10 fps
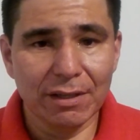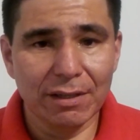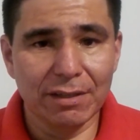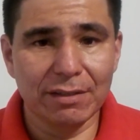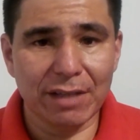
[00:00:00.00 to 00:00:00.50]

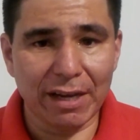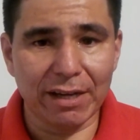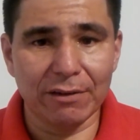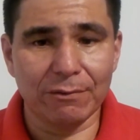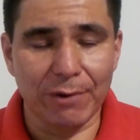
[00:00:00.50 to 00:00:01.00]
And that
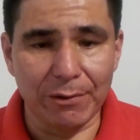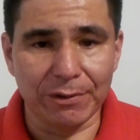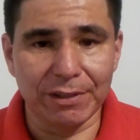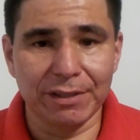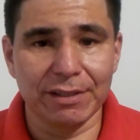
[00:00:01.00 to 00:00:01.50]
kind of
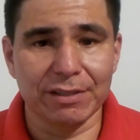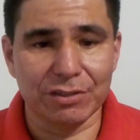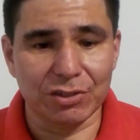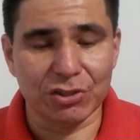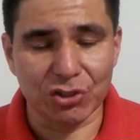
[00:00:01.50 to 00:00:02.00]
rarity is
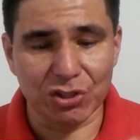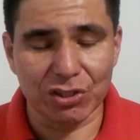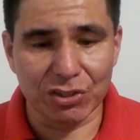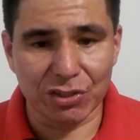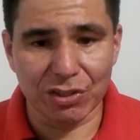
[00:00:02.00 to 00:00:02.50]
the subject